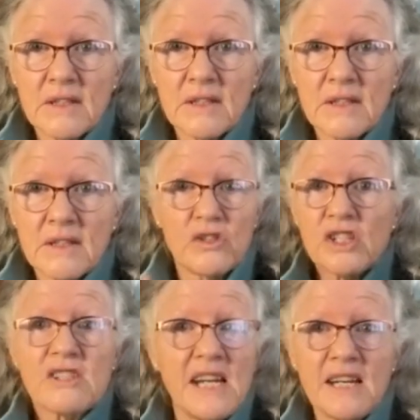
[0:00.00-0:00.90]
You
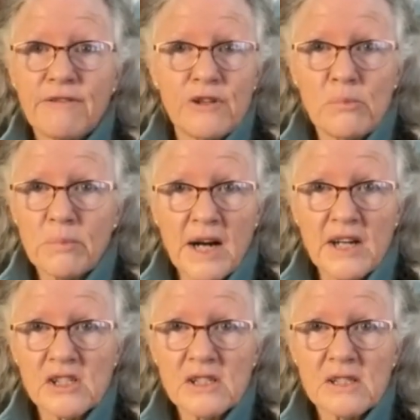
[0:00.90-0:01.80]
just need a few
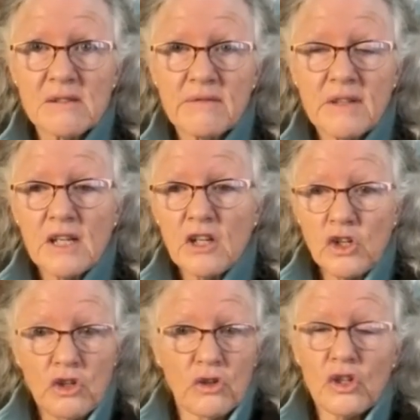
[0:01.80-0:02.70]
brushes.
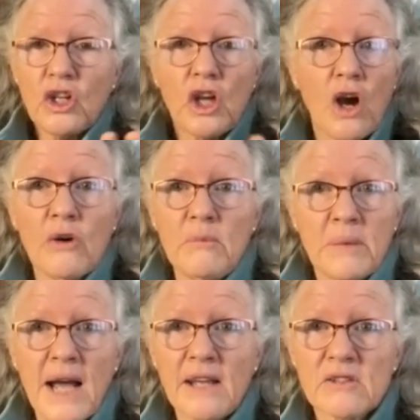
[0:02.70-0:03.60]
You can go and
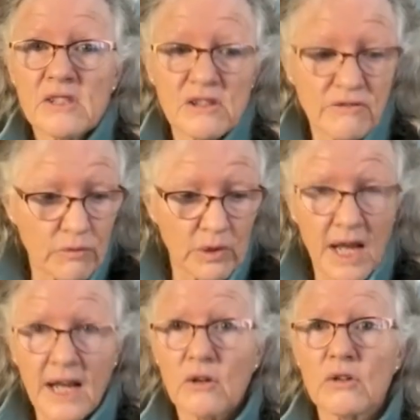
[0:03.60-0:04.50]
buy yourself what
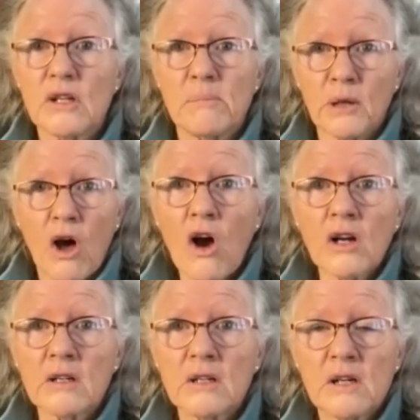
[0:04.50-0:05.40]
I call a block
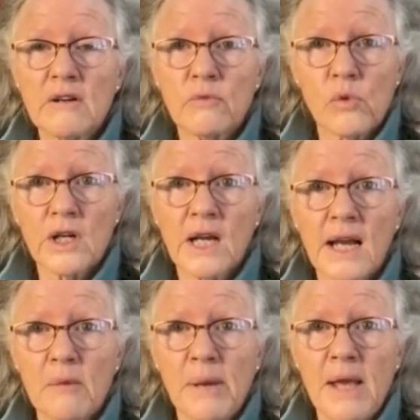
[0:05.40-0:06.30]
of
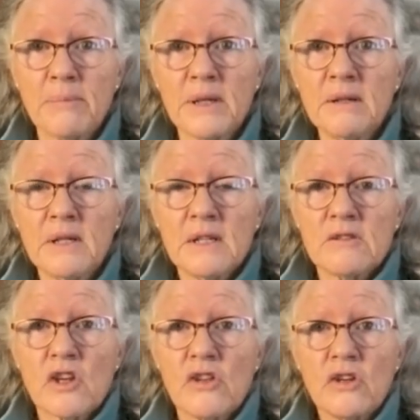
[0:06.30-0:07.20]
watercolor paper
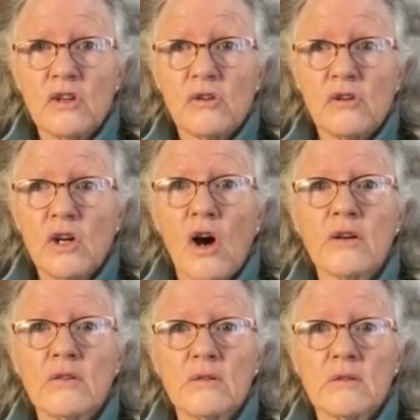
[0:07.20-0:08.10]
so that you're
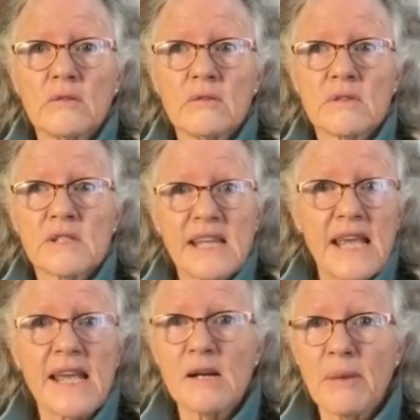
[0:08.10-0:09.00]
not
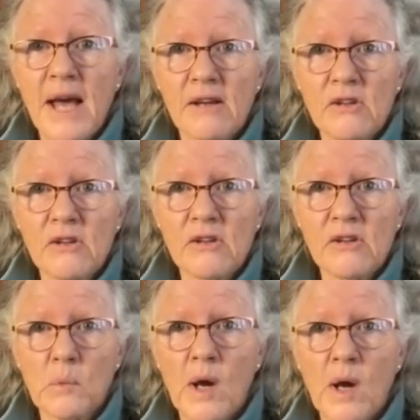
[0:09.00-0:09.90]
scared about
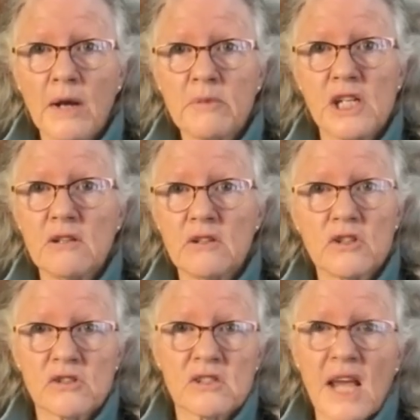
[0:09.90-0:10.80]
using one sheet. You
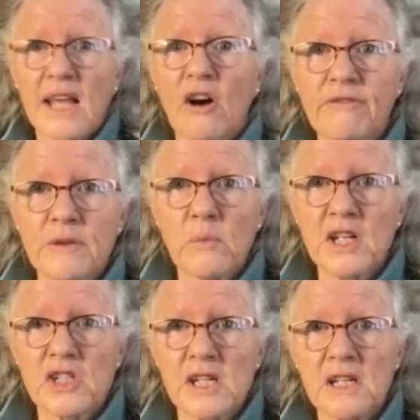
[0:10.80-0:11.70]
just take off the one
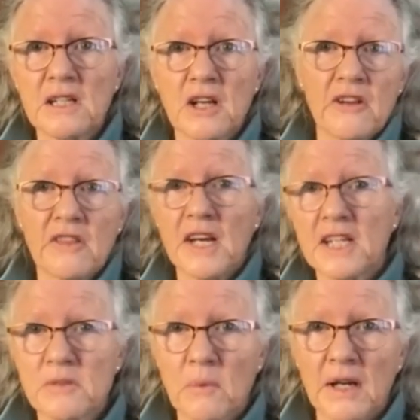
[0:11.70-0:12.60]
sheet and go to the
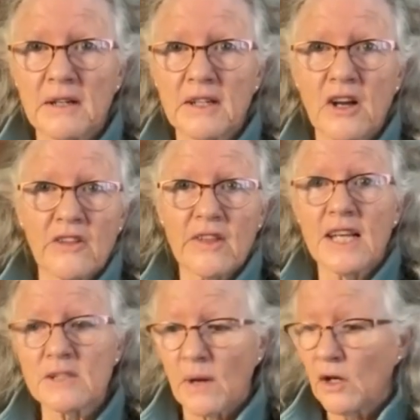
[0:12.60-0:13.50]
next one and go to the
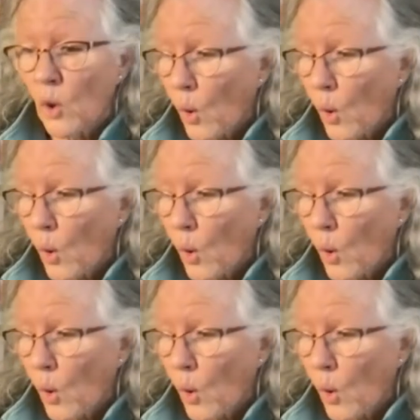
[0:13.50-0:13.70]
next one.